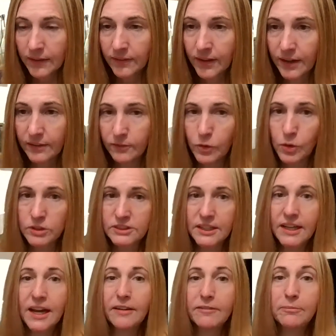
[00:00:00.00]
And then, of course,
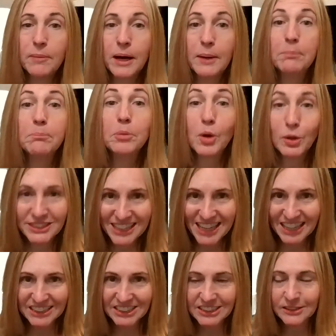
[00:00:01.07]
I have my
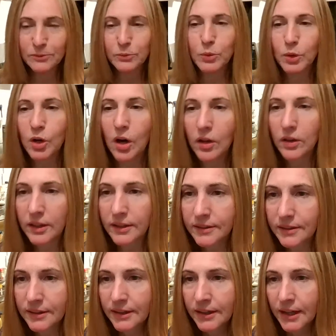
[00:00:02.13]
protection, we'll call it.
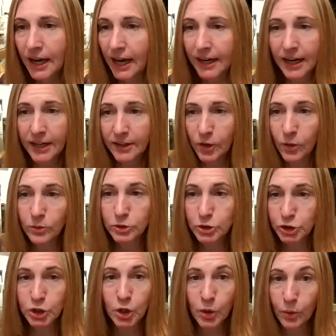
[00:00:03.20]
And I don't
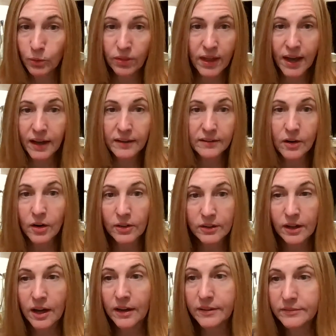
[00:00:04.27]
show that
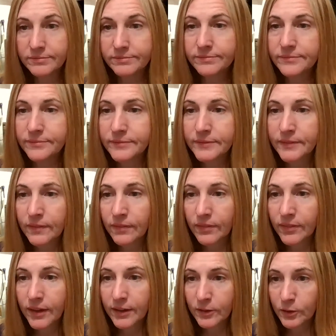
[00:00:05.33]
online.
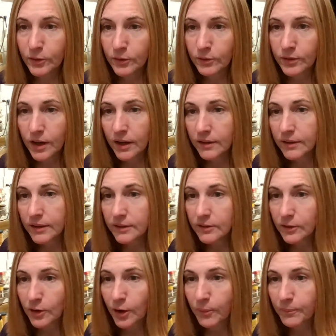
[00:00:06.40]
They do not need
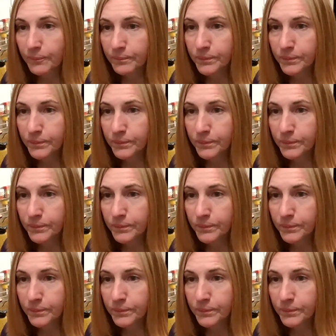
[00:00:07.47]
to know.